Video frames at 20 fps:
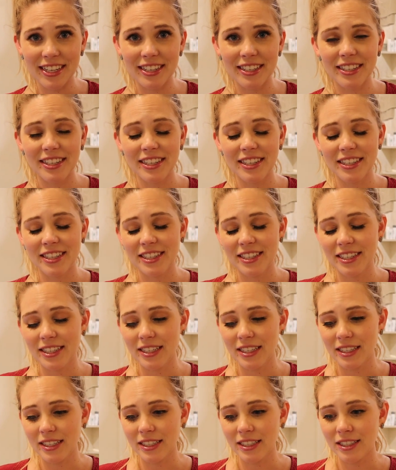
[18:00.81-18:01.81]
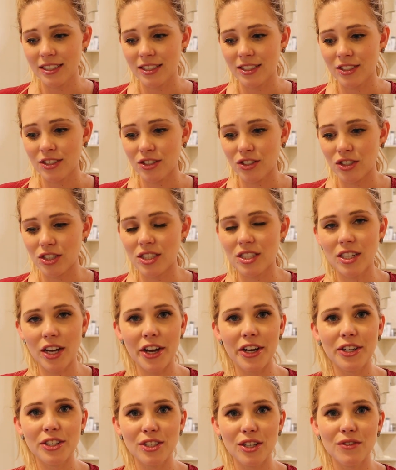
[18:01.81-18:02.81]
and just
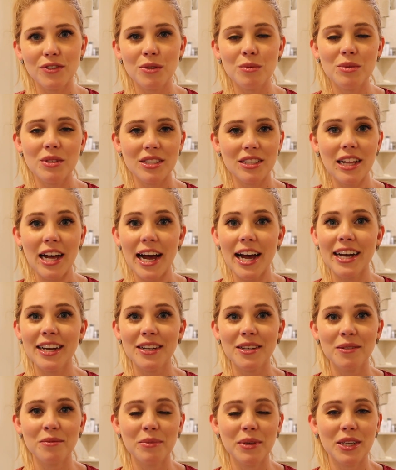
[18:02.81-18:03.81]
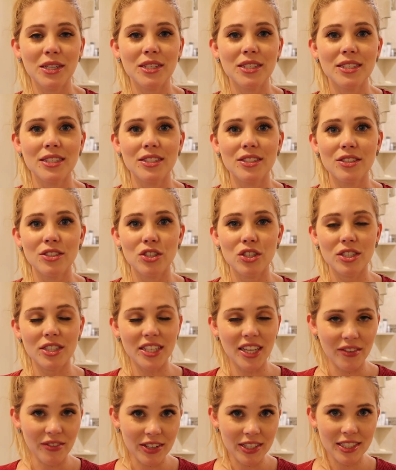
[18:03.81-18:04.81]
cut yourself some slack, because
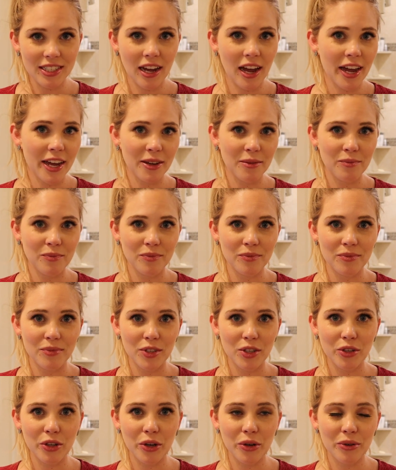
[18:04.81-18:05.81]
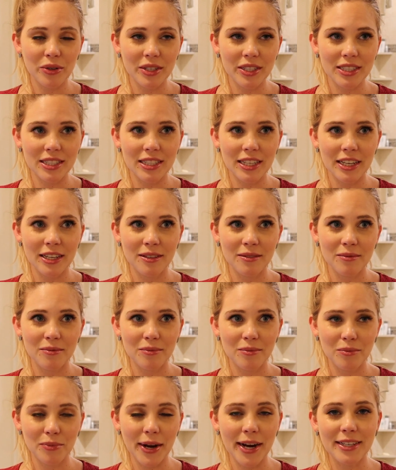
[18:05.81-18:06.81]
just give it time. You know, it's like
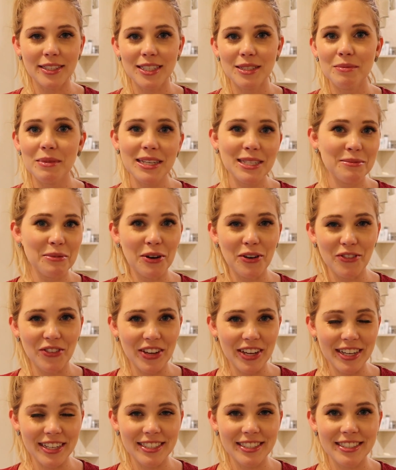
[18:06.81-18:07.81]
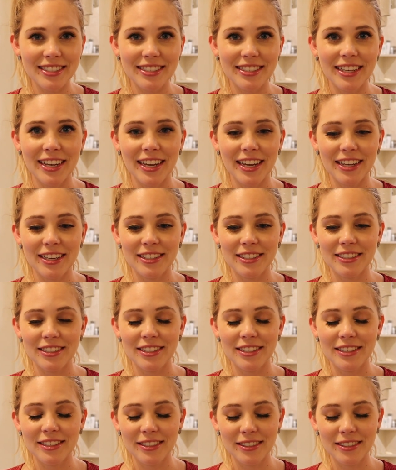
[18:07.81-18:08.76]
practice makes perfect, and